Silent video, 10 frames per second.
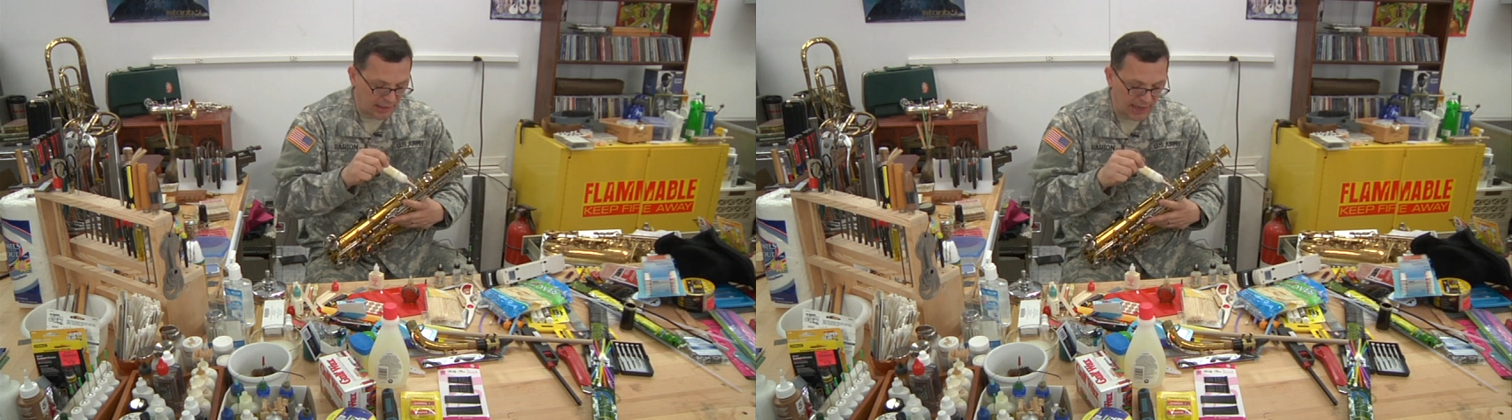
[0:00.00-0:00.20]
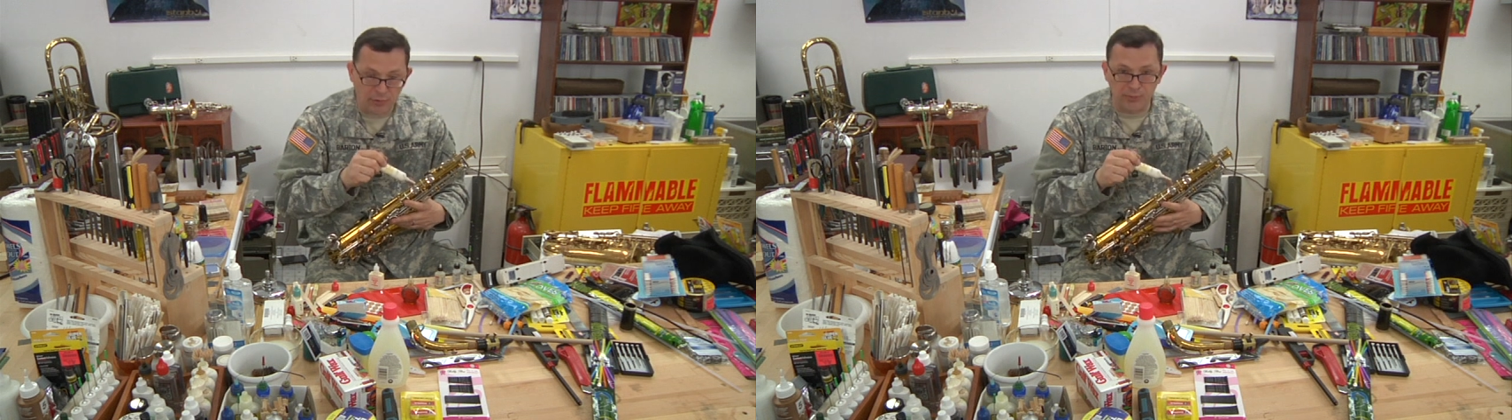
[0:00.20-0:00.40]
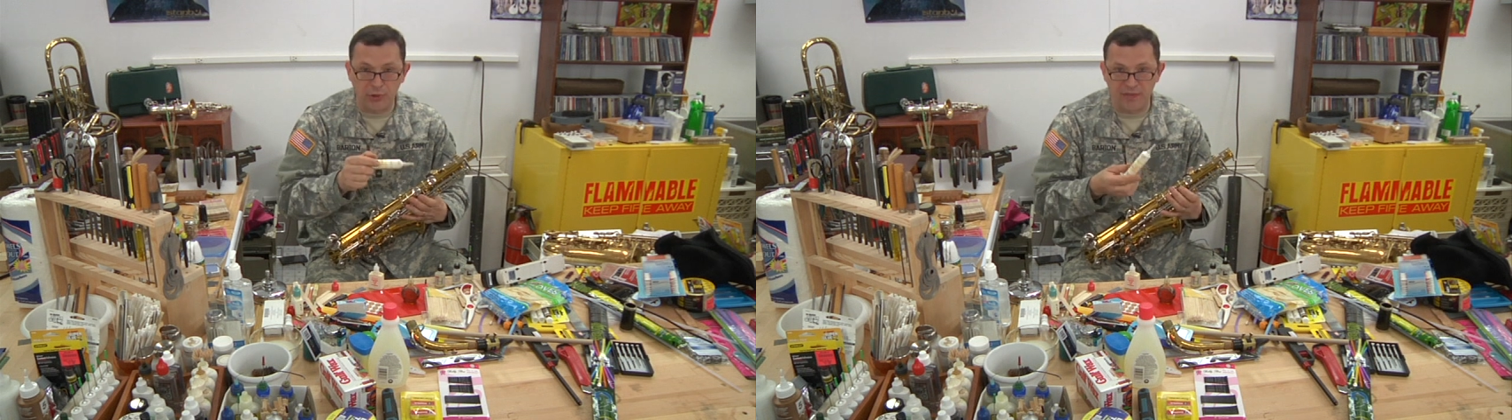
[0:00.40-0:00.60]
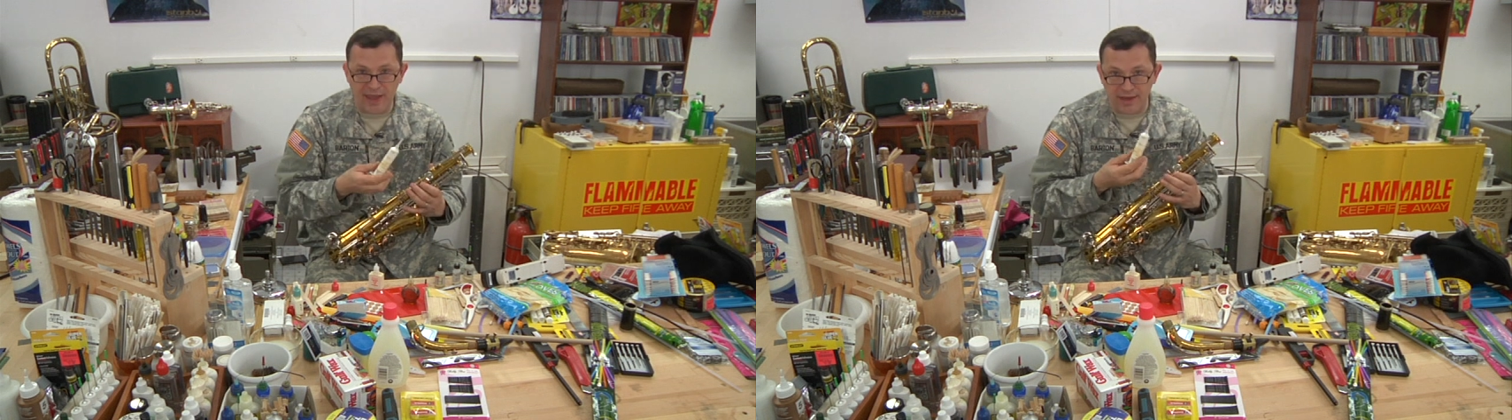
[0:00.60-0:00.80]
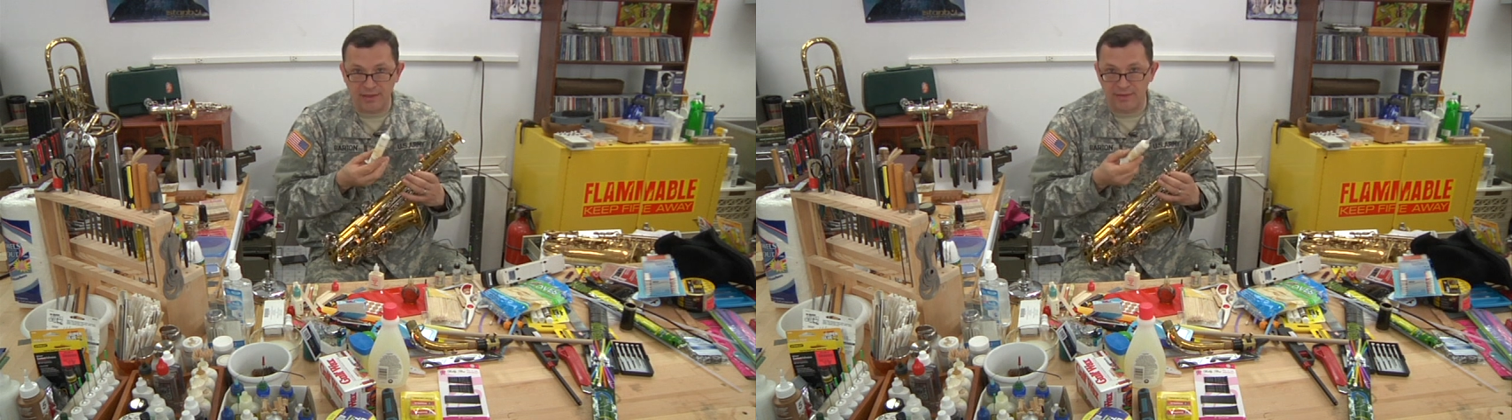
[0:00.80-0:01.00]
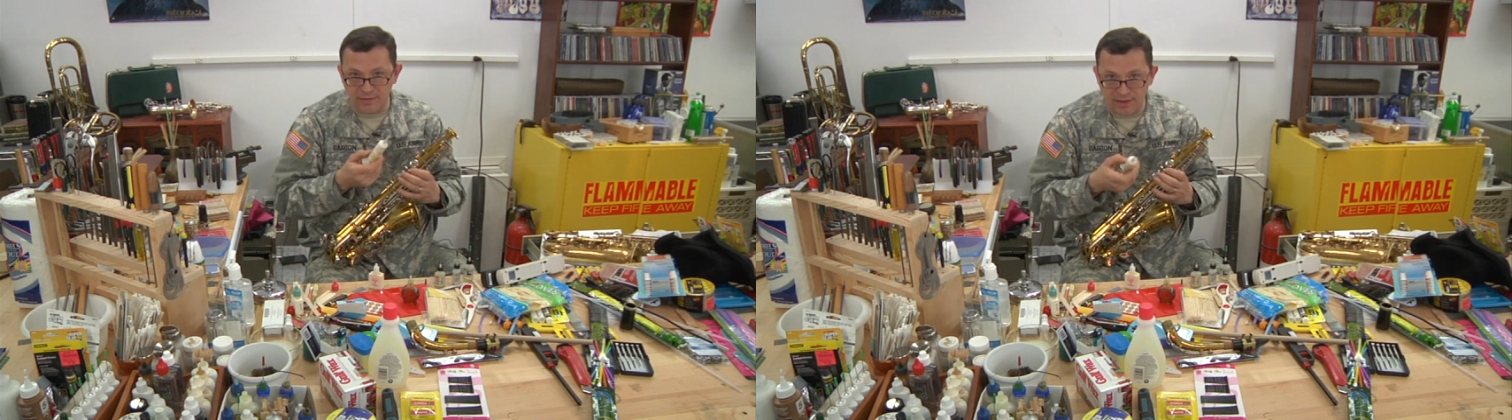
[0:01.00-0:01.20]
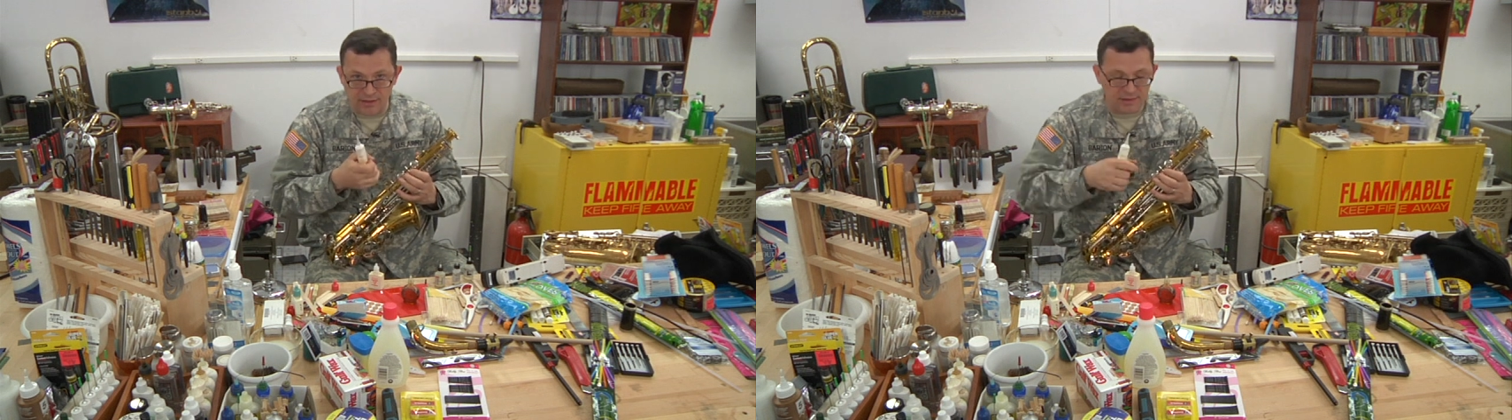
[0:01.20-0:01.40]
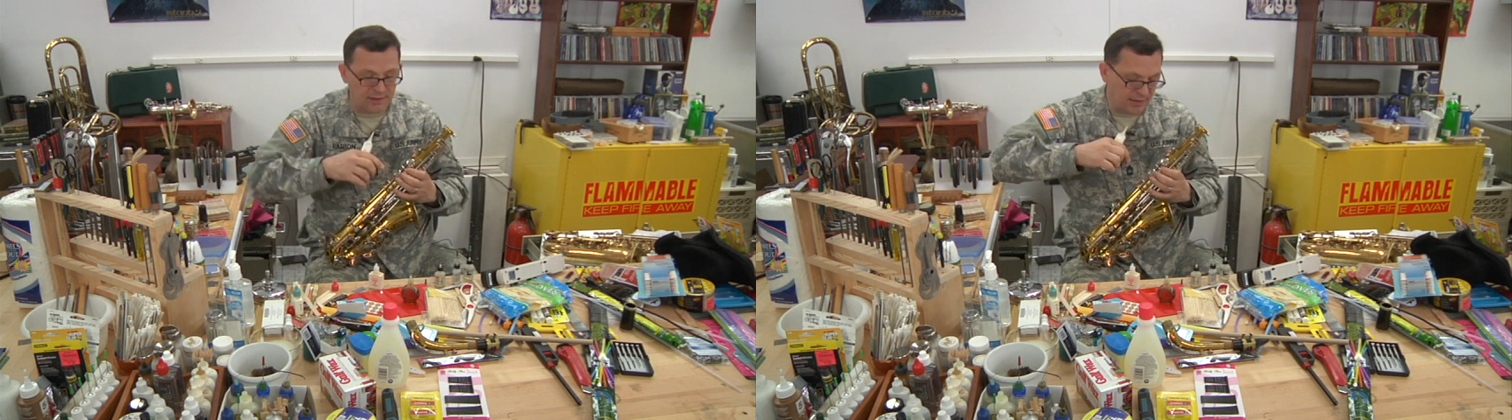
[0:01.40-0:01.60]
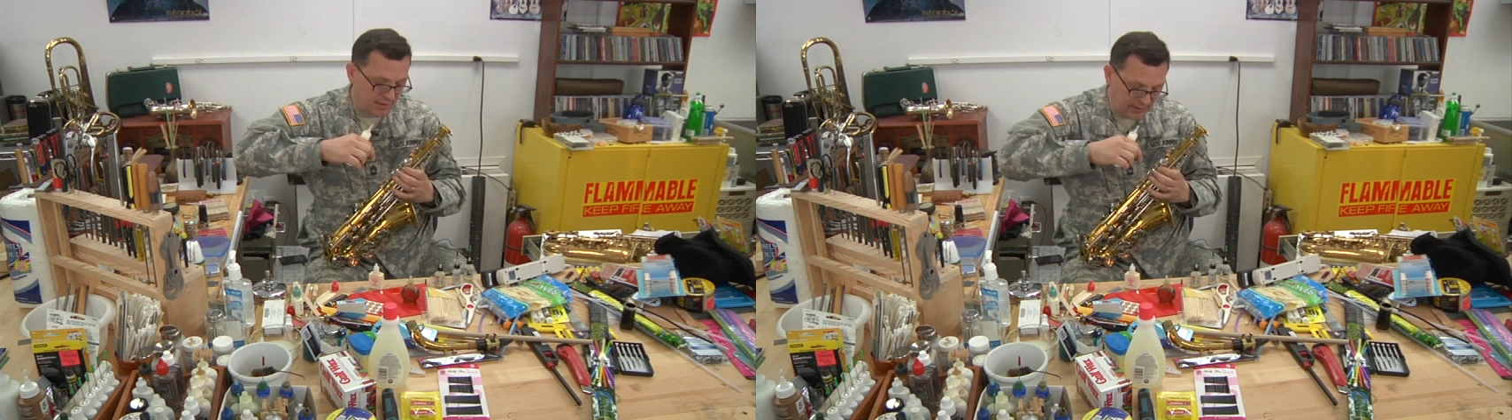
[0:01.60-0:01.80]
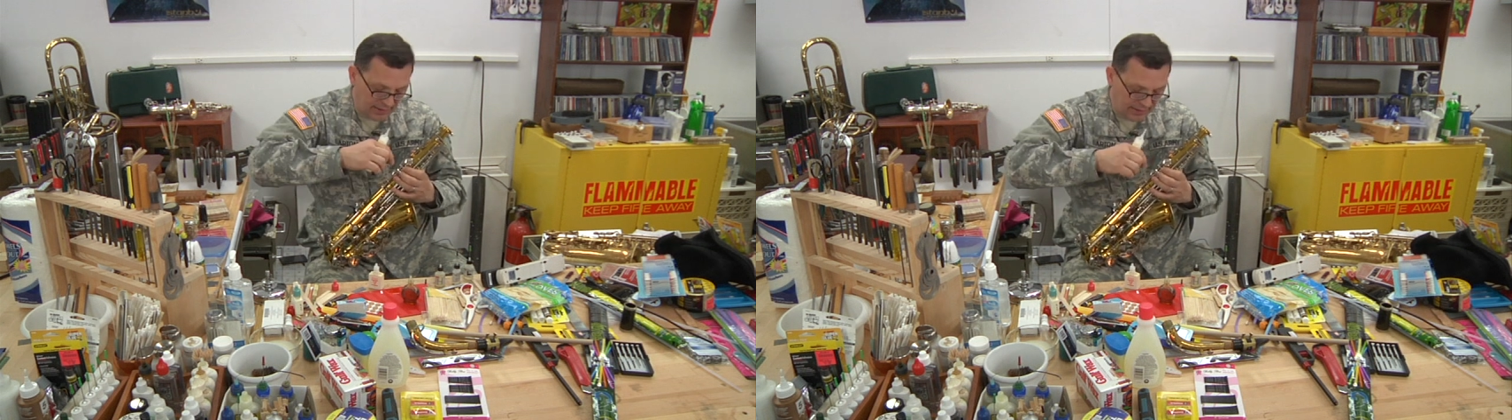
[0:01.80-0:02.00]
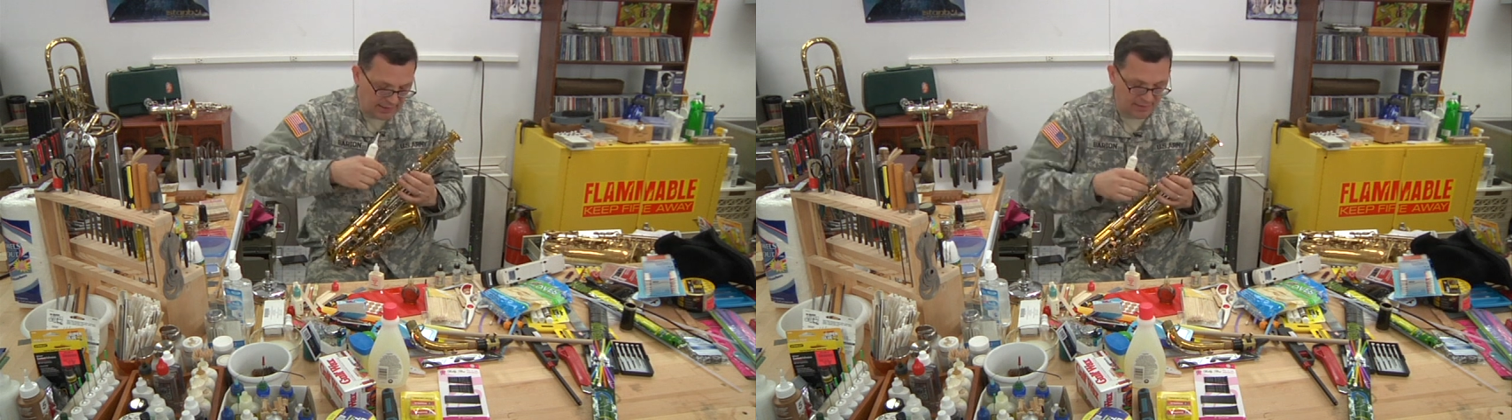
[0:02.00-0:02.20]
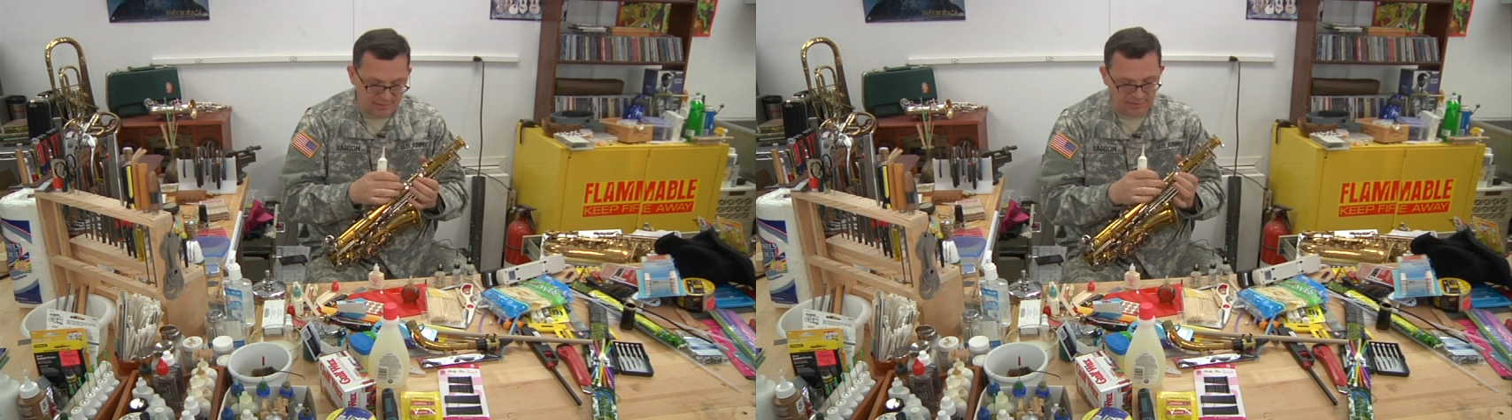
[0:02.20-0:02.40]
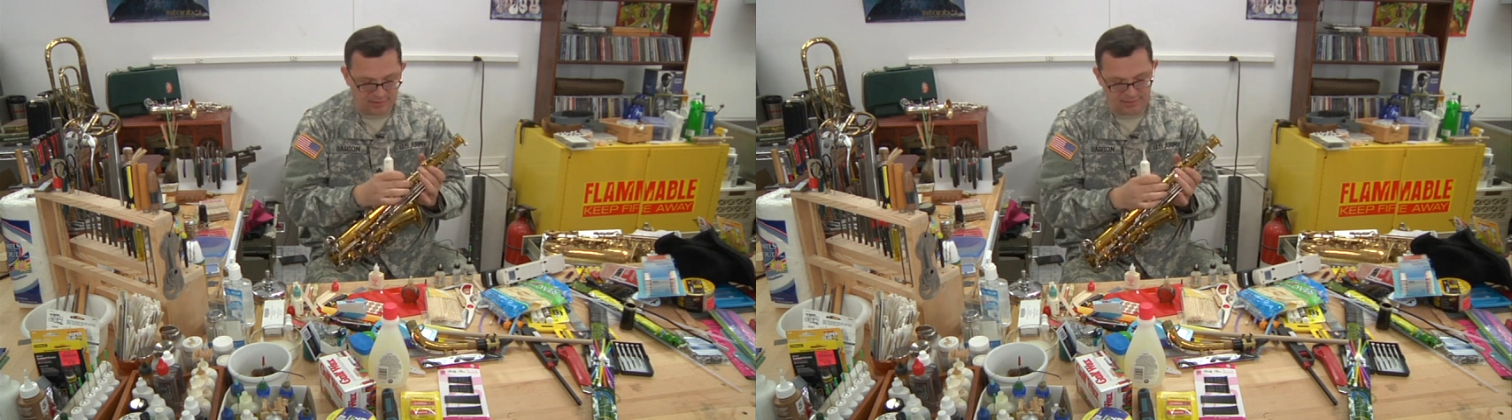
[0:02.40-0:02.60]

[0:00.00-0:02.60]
I would put that in there and